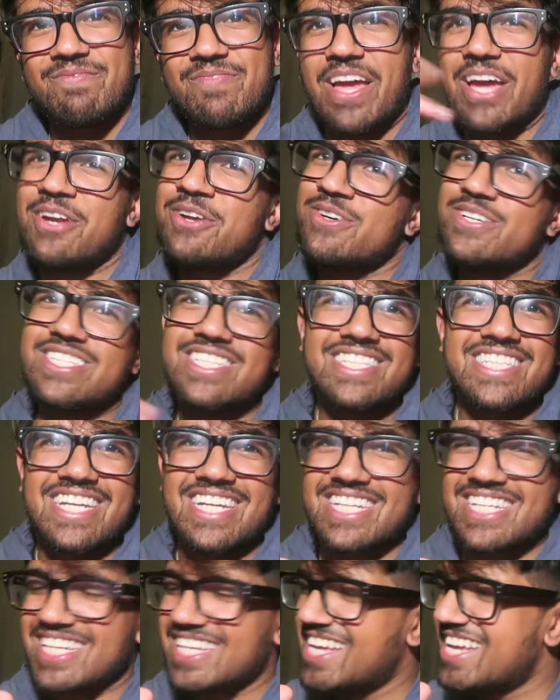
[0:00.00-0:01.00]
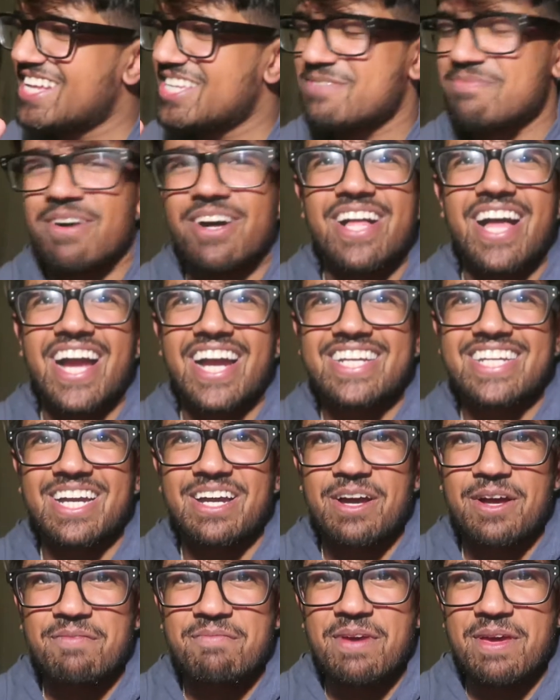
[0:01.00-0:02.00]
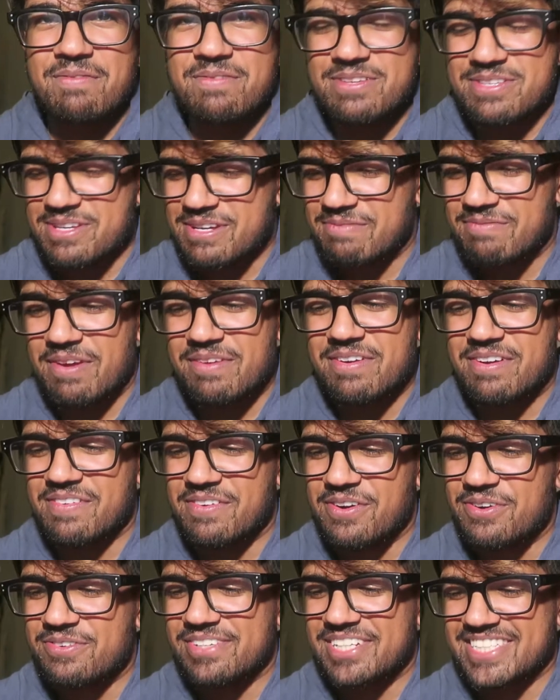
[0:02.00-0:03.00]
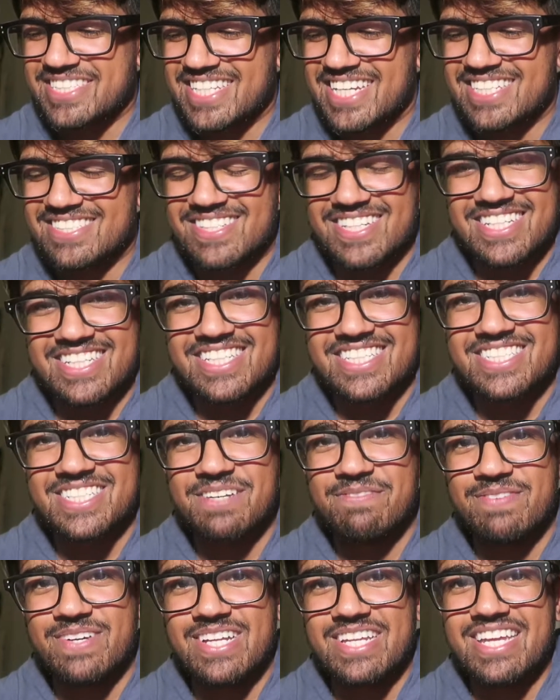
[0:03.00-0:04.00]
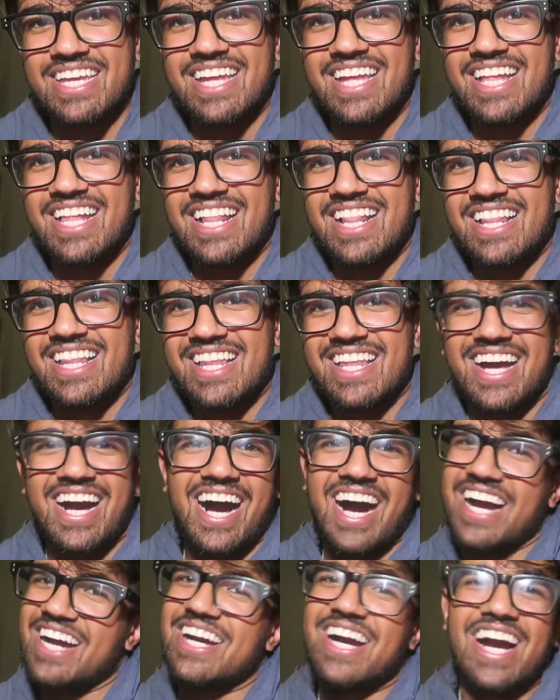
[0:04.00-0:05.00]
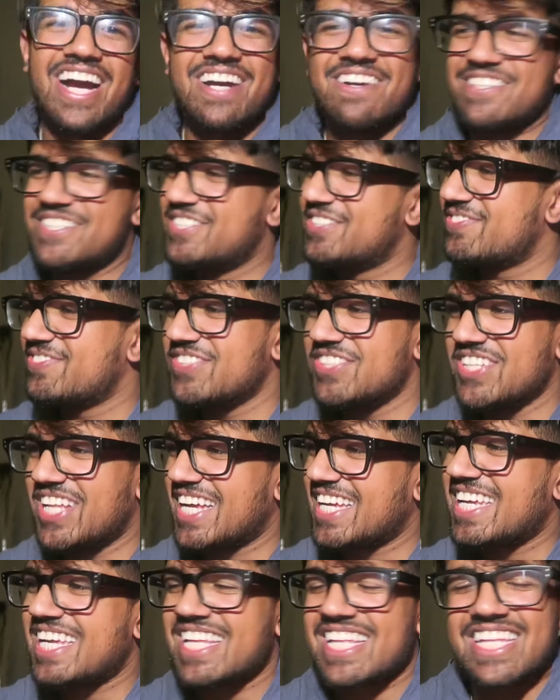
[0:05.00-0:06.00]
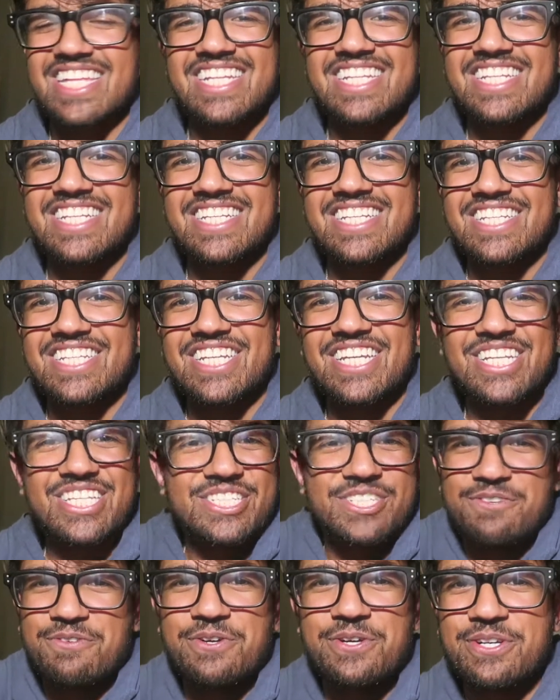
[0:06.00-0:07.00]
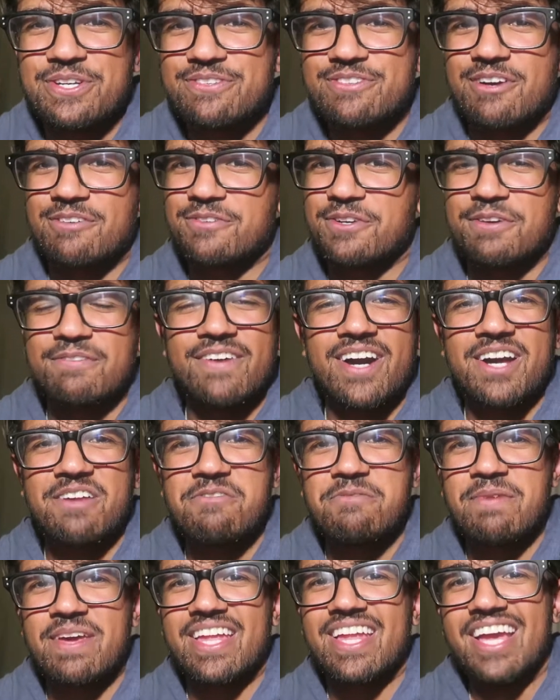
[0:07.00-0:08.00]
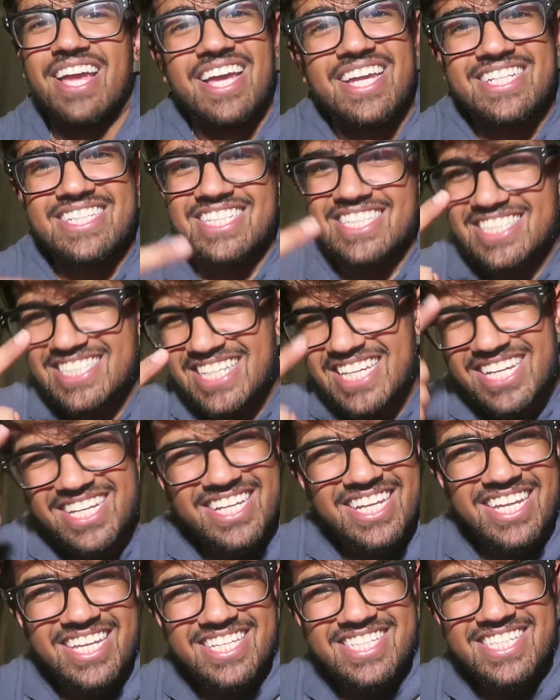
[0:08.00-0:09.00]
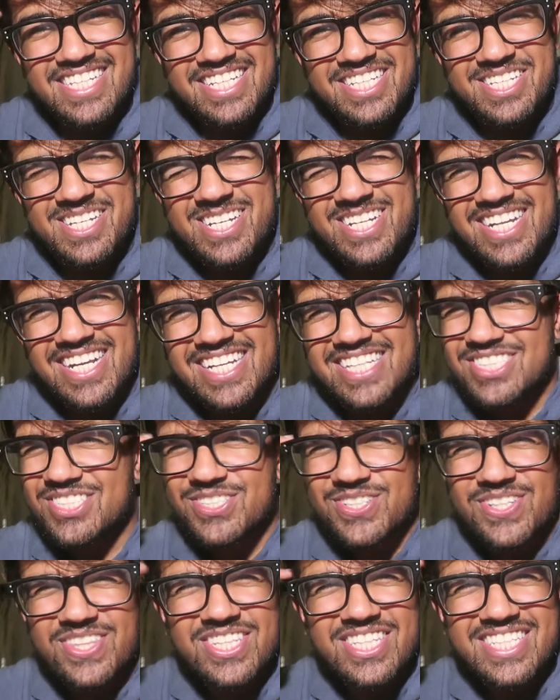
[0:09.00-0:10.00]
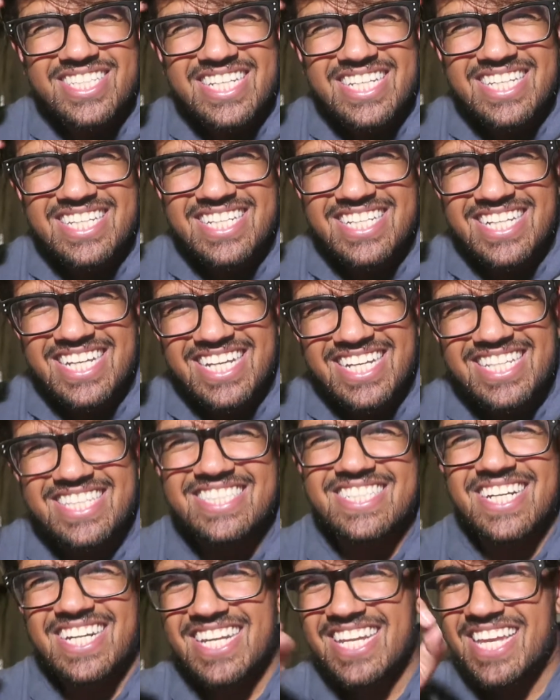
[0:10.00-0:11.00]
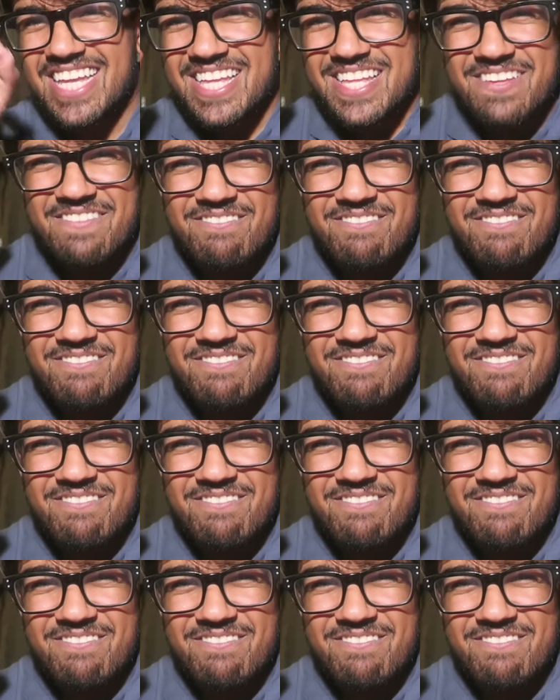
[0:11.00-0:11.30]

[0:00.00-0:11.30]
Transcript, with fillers: I know it's just like a, a small act. I, maybe some, maybe I'm over exaggerating this shit, but I, I just feel like he's someone who gives off good vibes, man. Just stick stick to your guns, Joe. Stick to your guns, right?